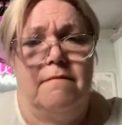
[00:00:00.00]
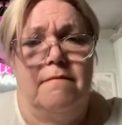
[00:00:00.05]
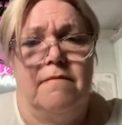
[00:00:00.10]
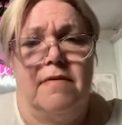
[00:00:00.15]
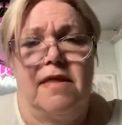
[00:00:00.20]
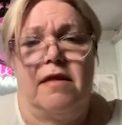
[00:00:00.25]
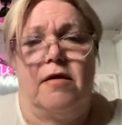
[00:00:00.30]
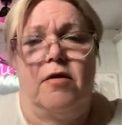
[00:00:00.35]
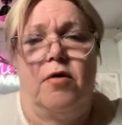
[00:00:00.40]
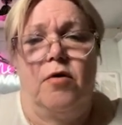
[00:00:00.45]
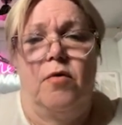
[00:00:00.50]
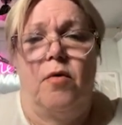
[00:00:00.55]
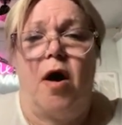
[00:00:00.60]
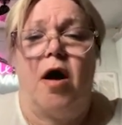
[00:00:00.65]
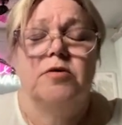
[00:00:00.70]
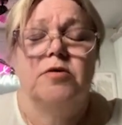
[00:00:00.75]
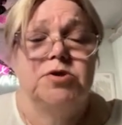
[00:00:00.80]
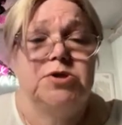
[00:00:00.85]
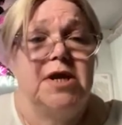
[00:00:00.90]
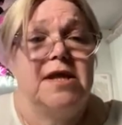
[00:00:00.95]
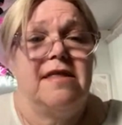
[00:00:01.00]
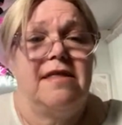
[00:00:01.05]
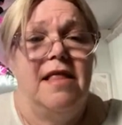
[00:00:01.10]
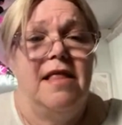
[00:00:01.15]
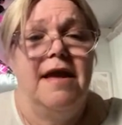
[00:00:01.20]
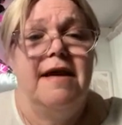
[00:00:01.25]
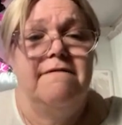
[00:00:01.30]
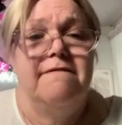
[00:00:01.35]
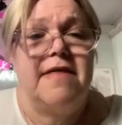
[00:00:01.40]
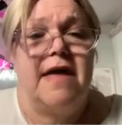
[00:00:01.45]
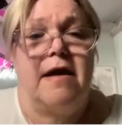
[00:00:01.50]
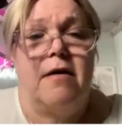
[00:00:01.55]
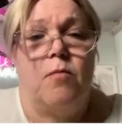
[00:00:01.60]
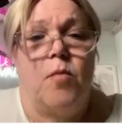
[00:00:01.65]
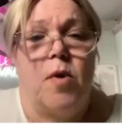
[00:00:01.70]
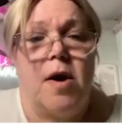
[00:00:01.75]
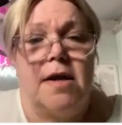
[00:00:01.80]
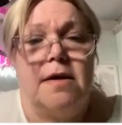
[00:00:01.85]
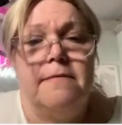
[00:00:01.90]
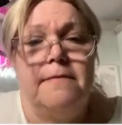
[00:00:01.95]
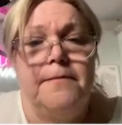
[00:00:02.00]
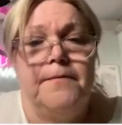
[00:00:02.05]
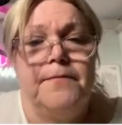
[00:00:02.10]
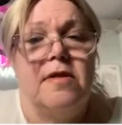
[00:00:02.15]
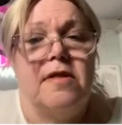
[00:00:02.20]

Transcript: so I'll just leave that one.